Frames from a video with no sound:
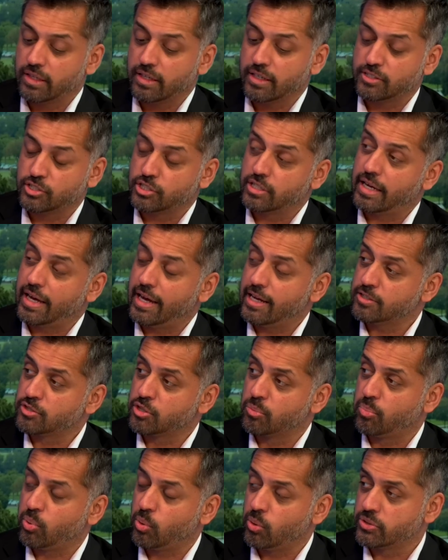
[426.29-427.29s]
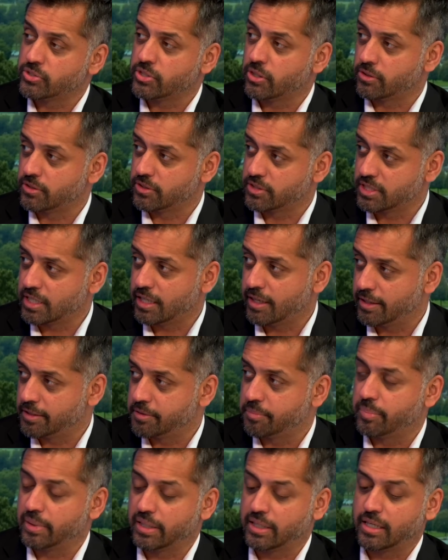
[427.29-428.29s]
is, she has the polls on her side,
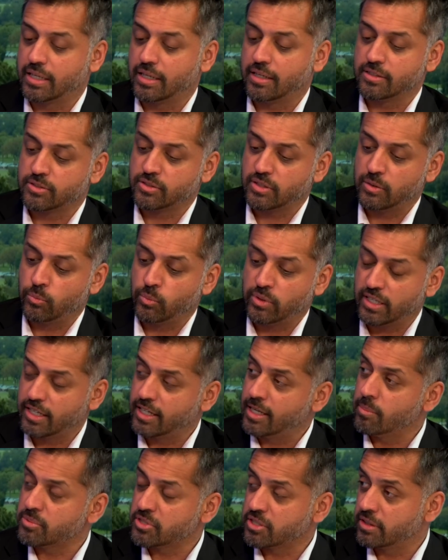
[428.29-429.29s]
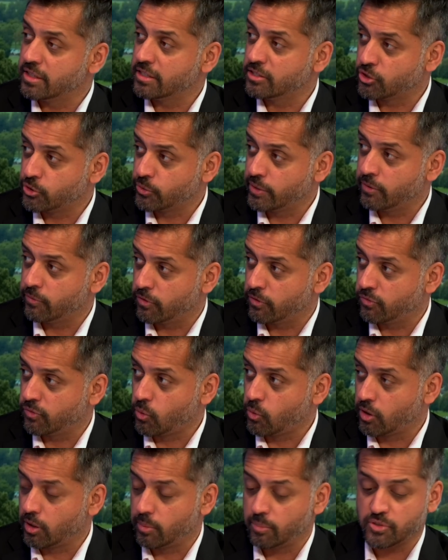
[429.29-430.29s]
because when it comes to these three
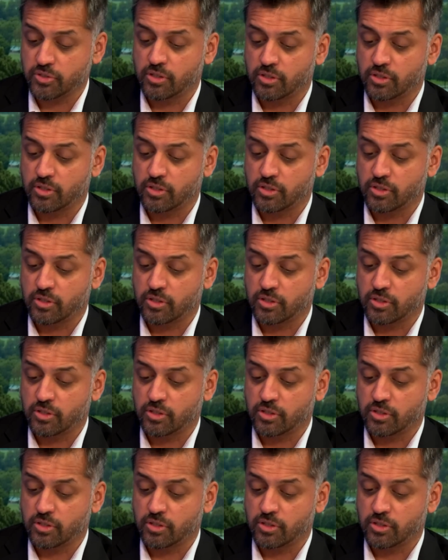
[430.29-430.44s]
reforms,